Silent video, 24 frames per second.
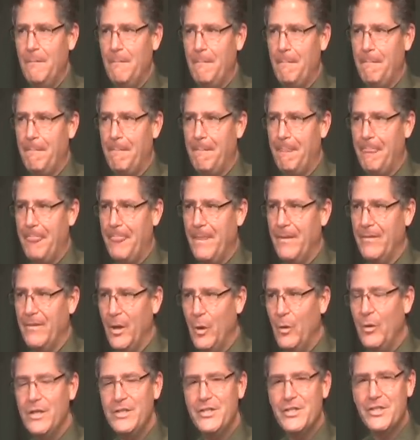
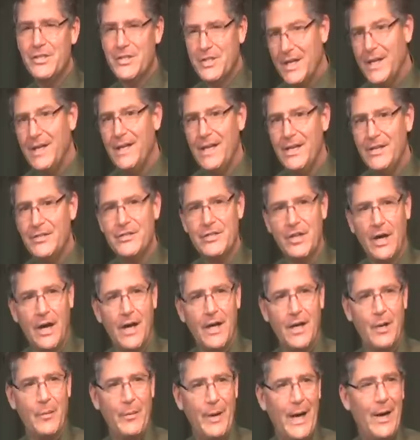the only sin he's
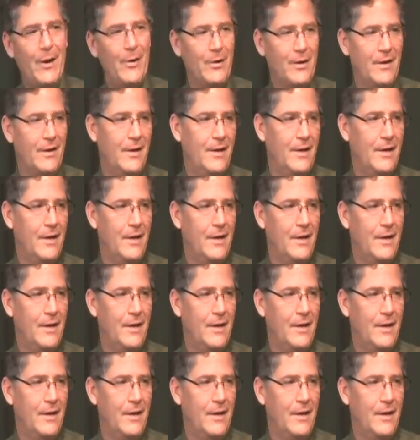talking about